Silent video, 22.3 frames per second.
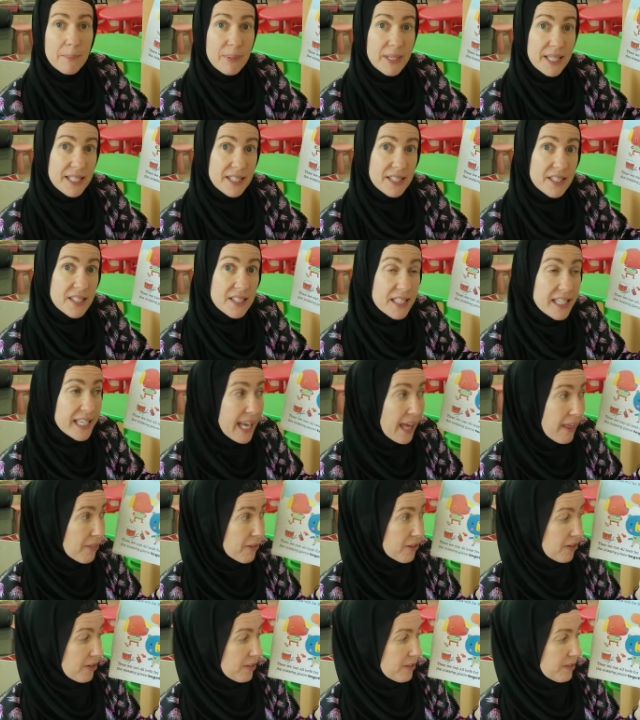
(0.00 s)
piece
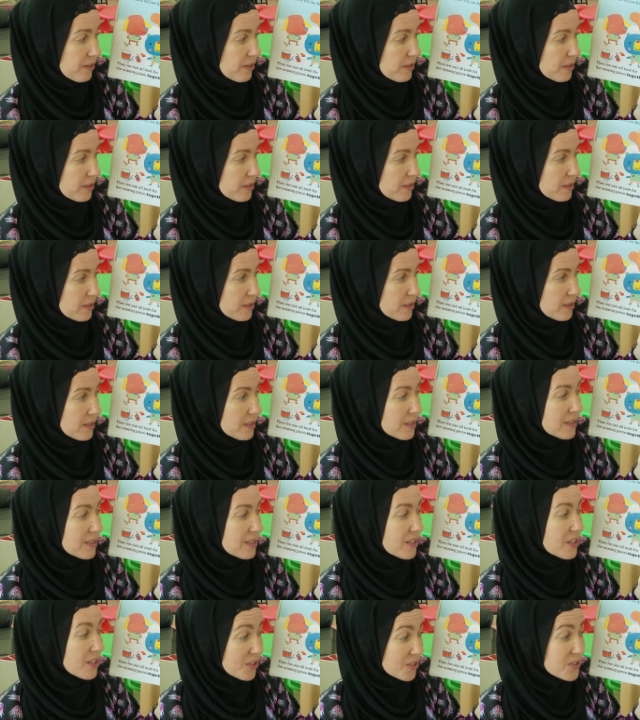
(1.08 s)
together.
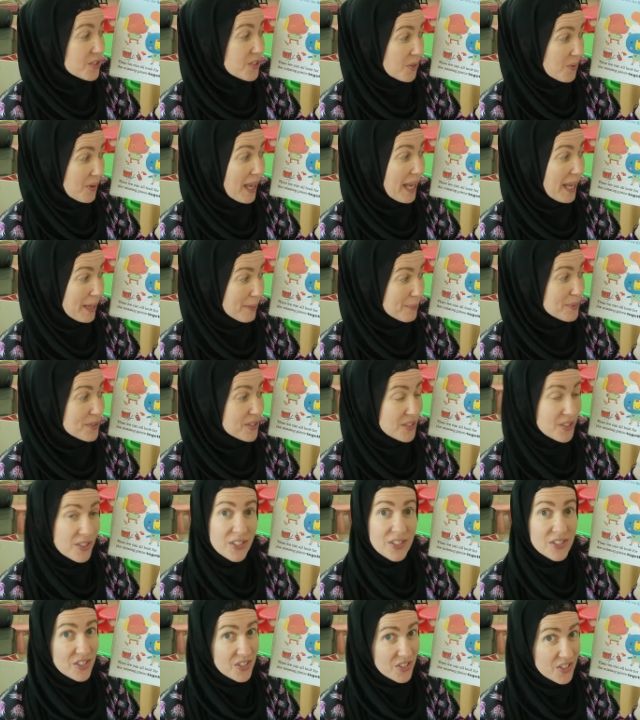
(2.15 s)
So
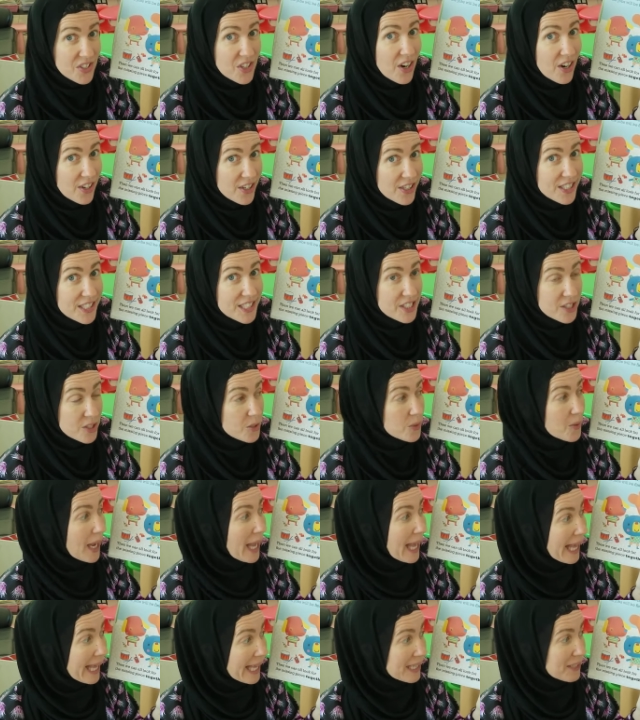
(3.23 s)
Hamster started to
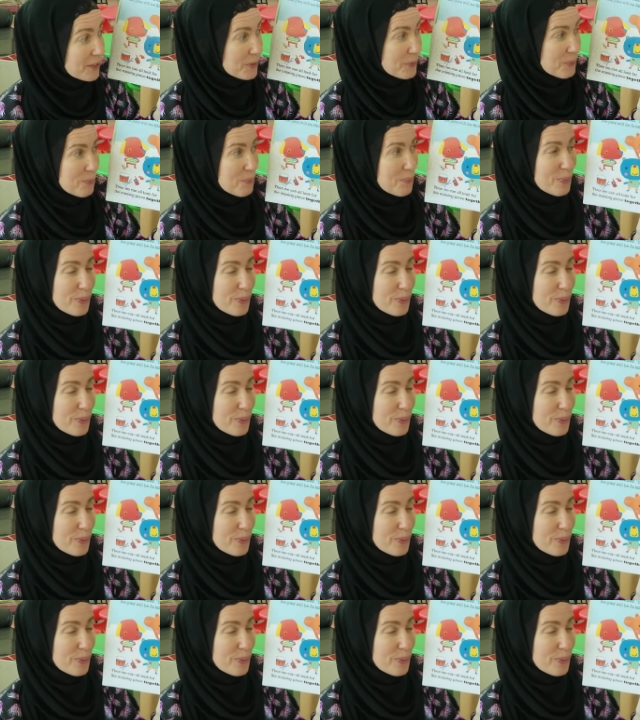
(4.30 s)
help.